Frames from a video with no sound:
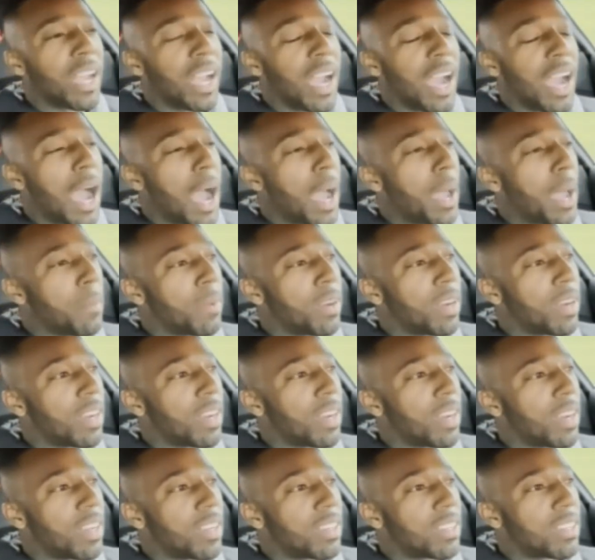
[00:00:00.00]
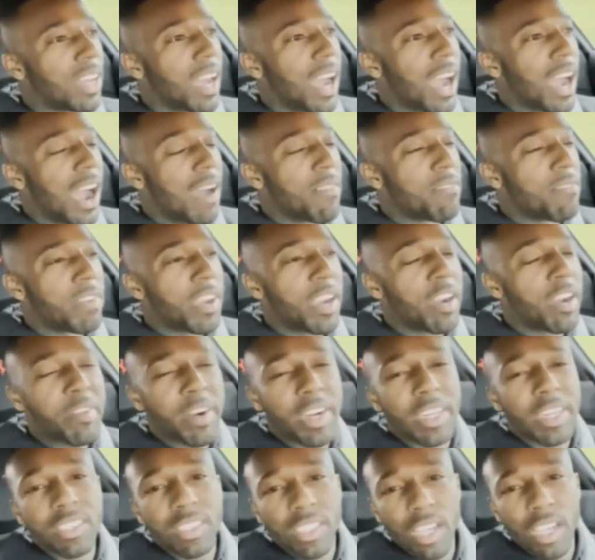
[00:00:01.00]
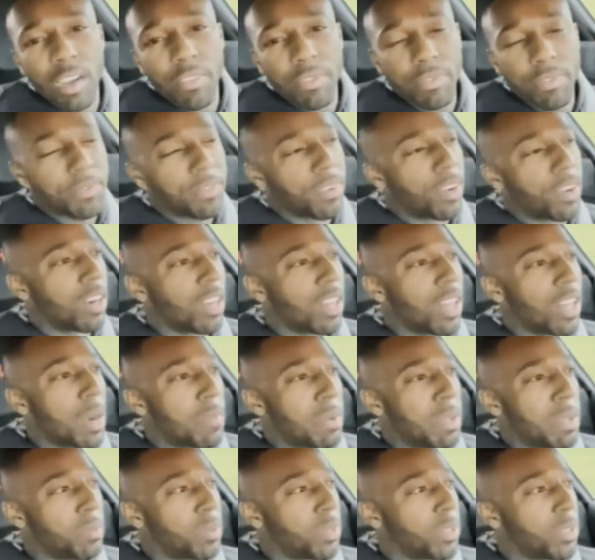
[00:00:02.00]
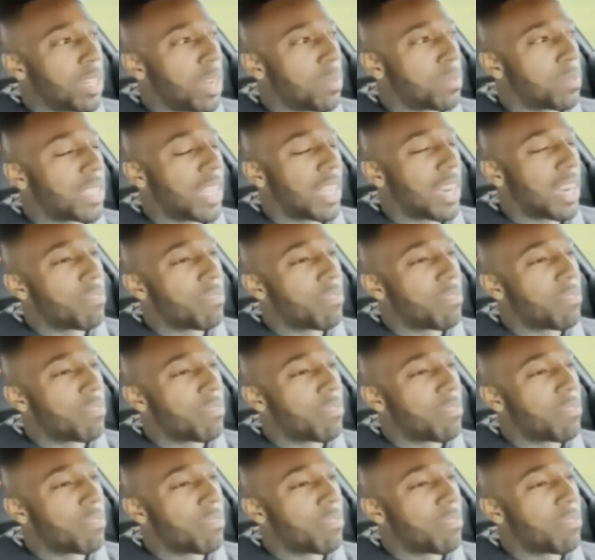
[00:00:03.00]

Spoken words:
I'm very, very tough on a lot of people, you know what I'm saying?